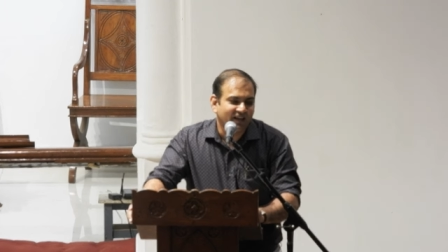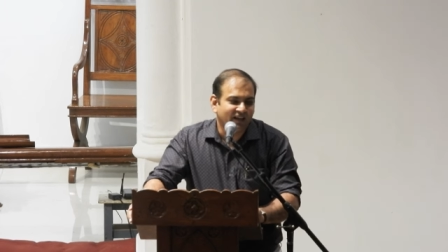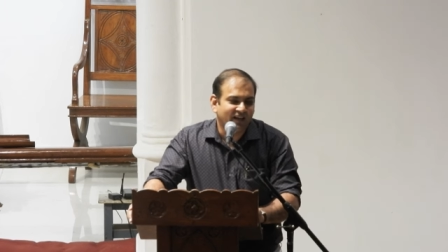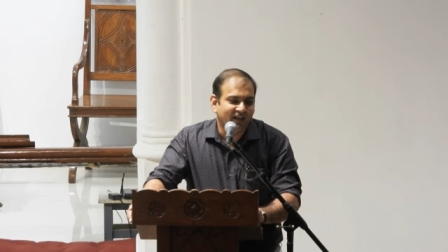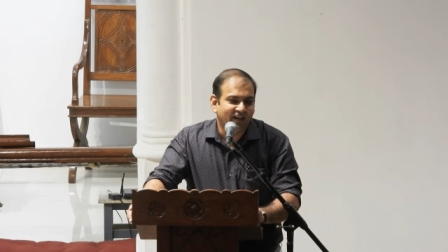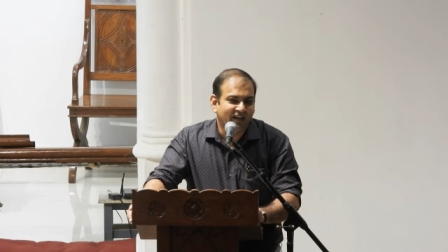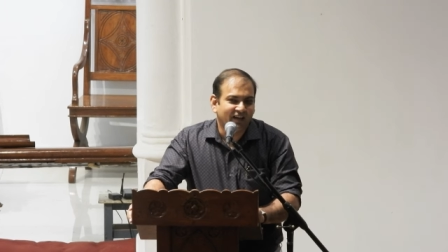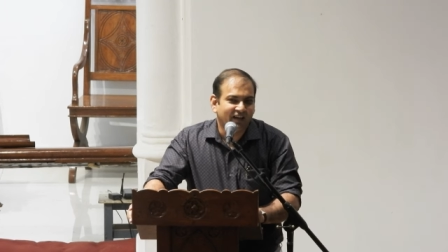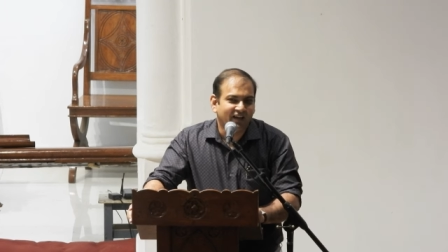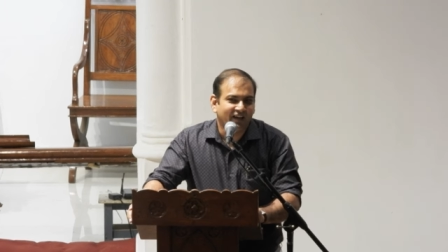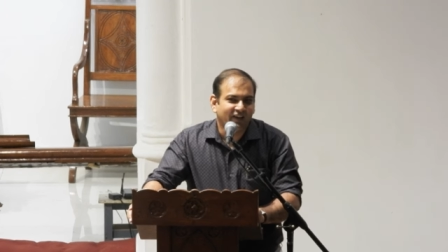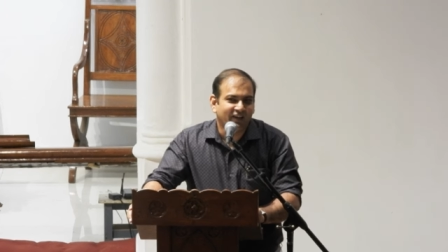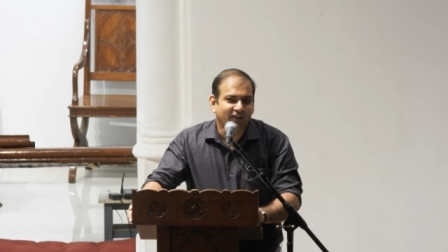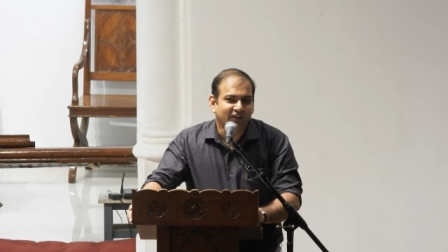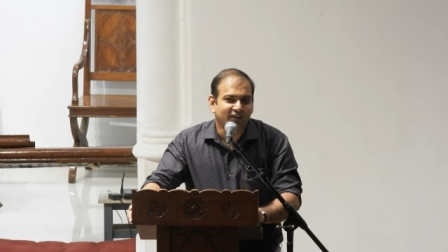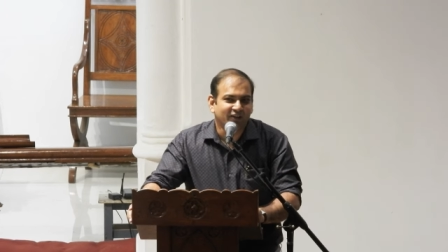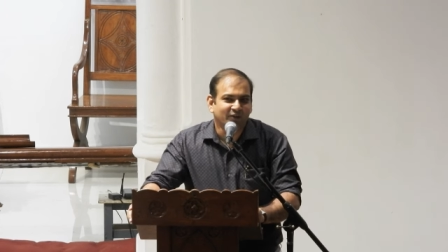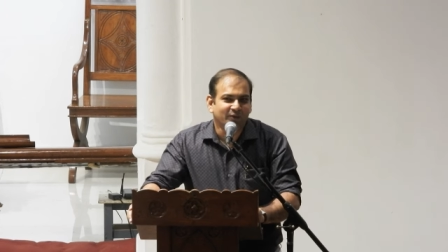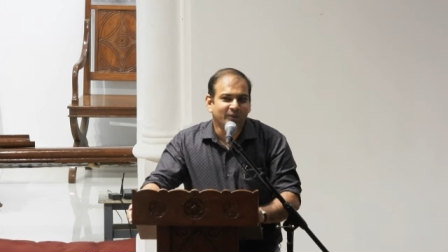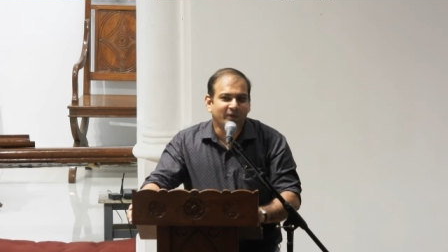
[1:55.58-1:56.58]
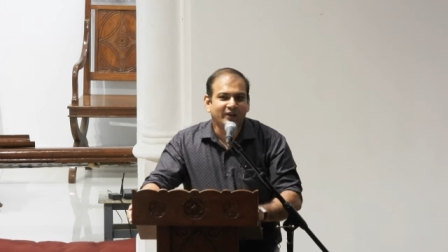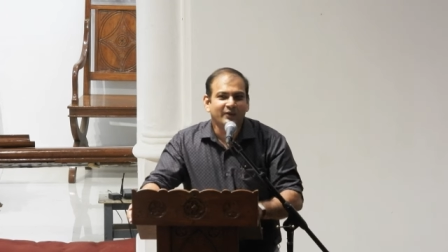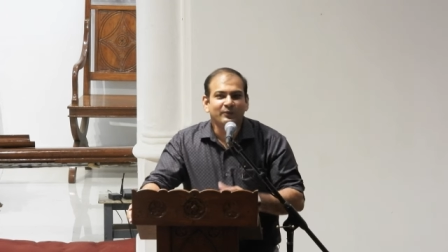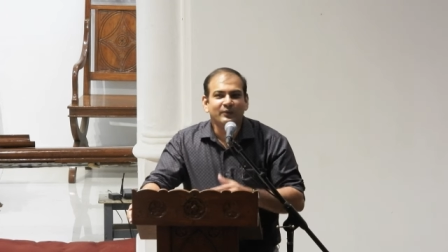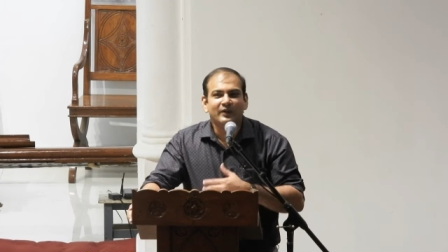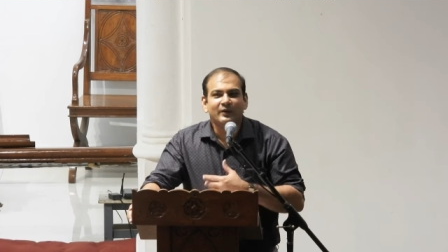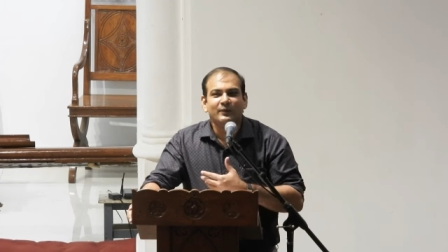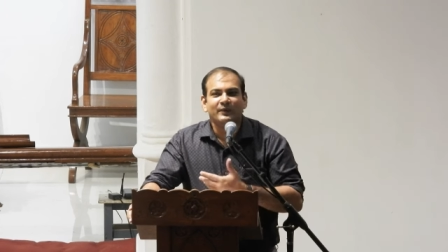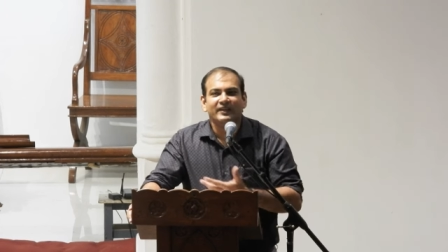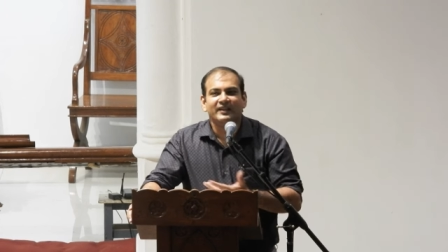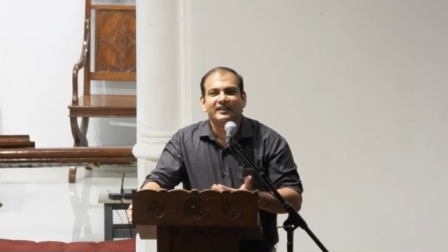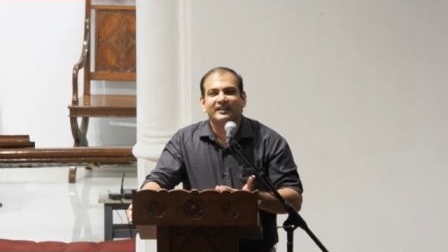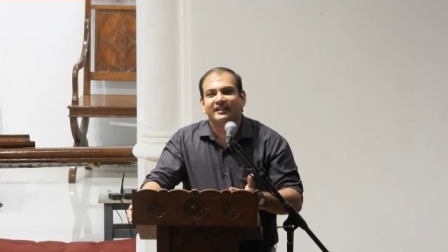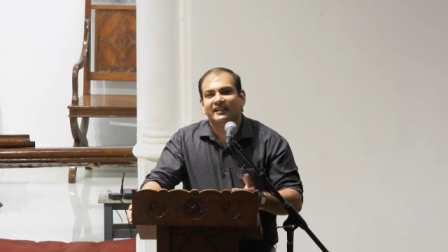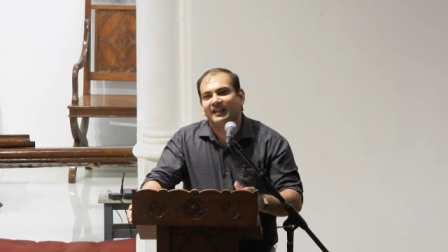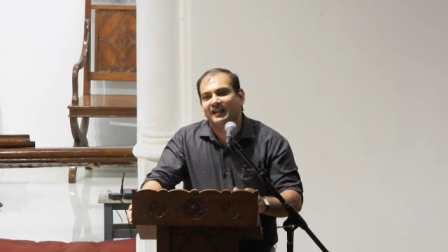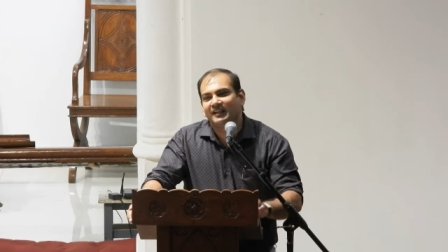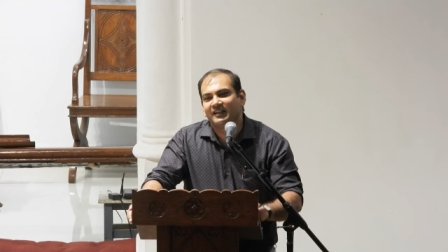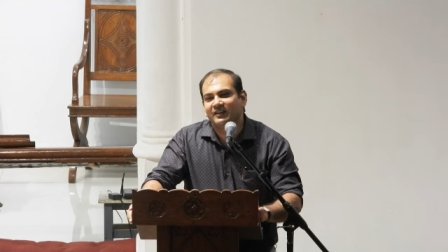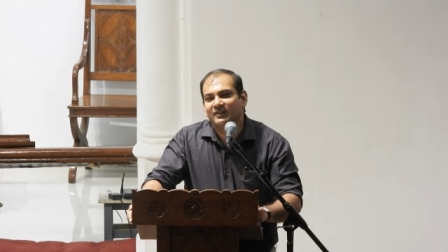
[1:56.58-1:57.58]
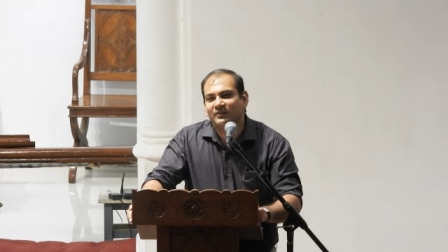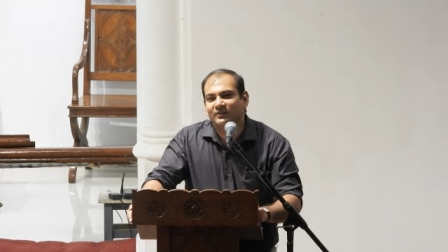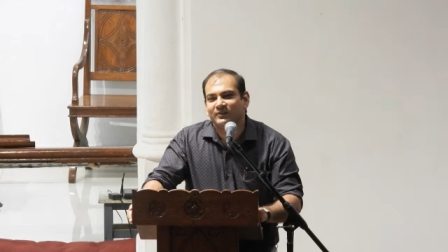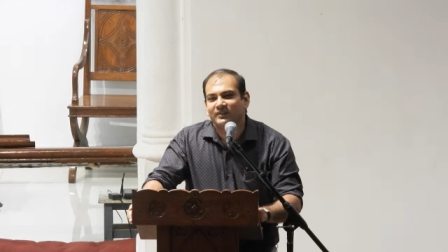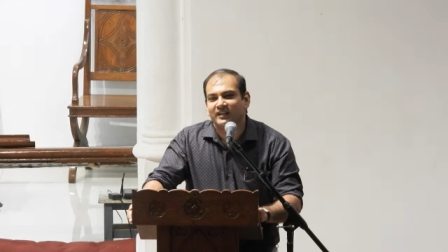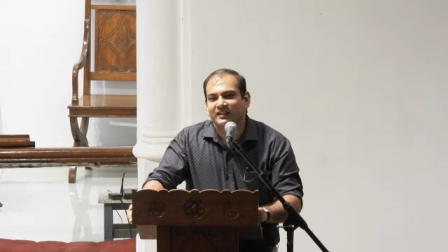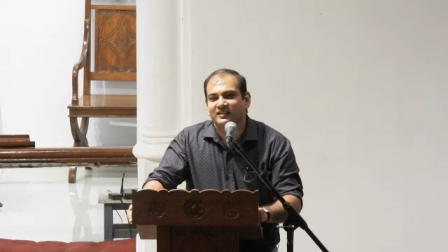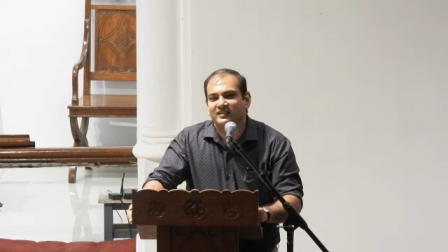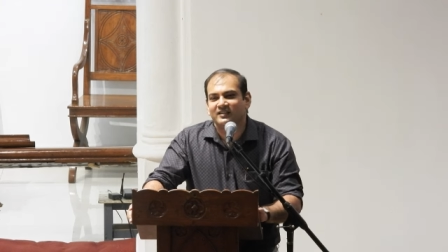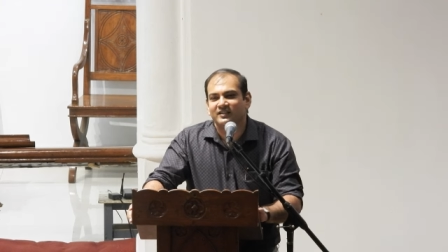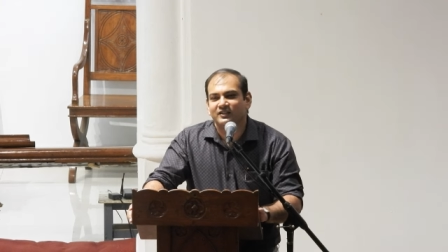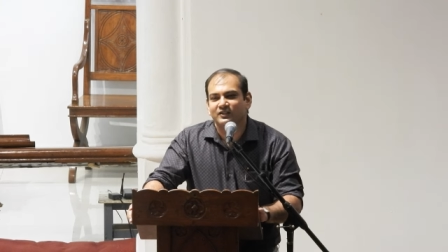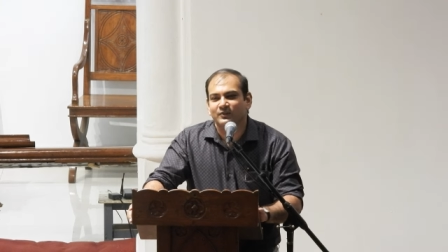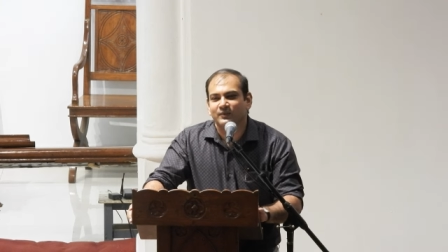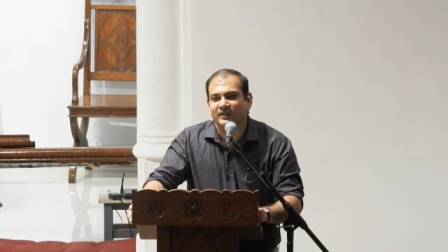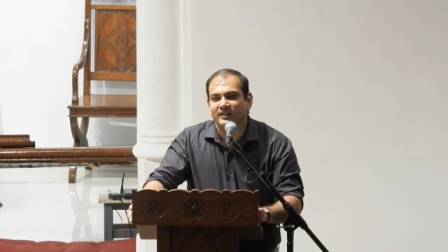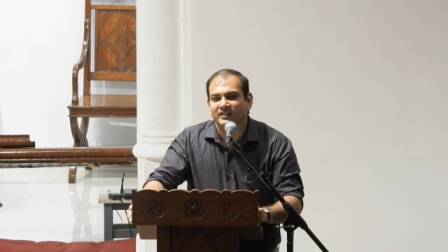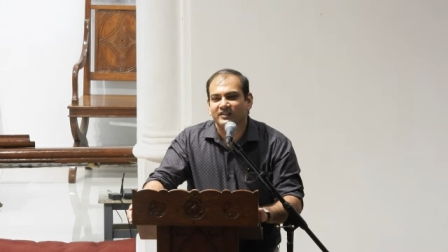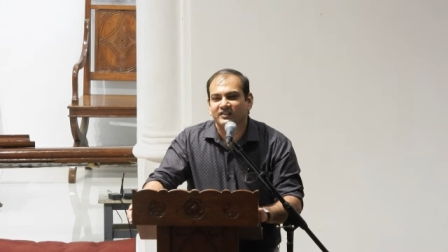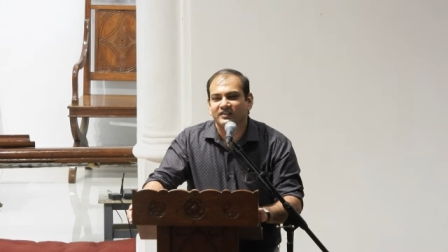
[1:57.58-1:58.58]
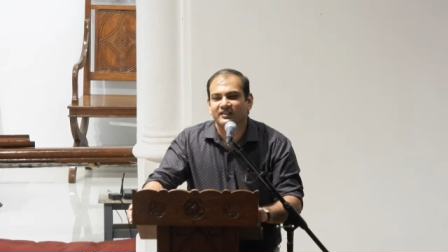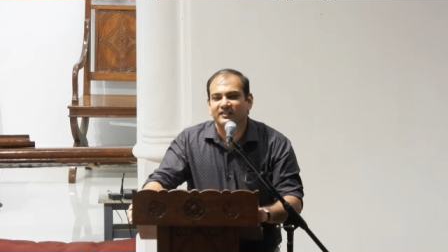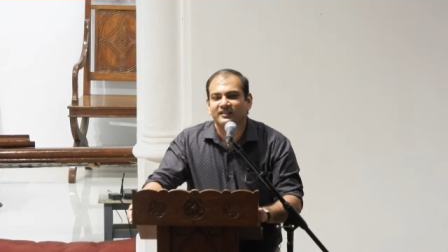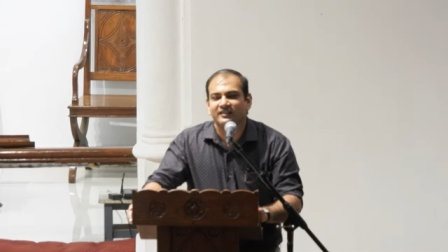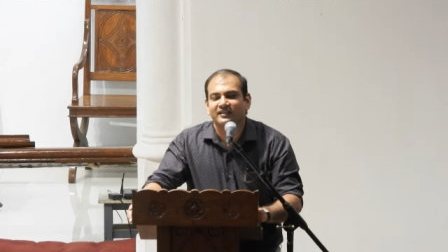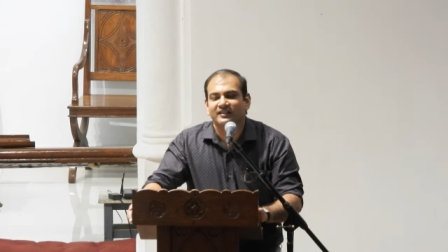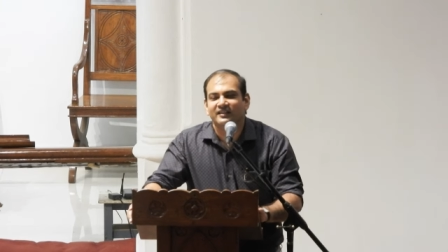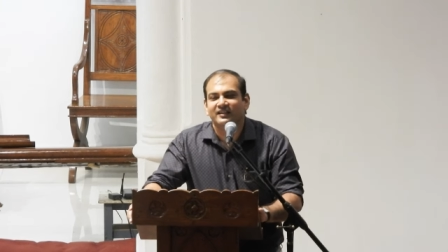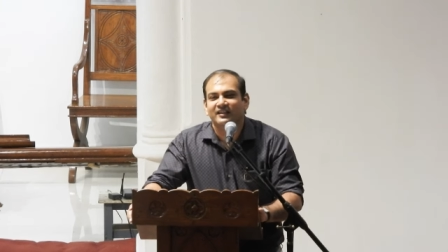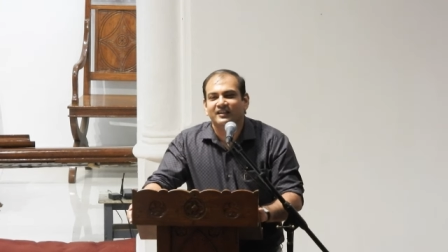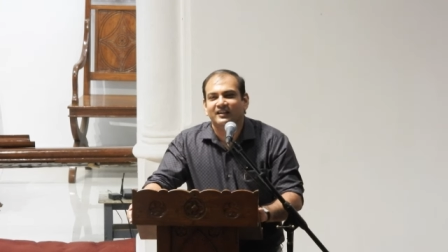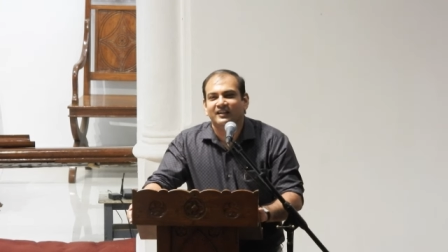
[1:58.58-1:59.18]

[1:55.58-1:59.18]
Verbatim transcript: And uh, when will we get into that situation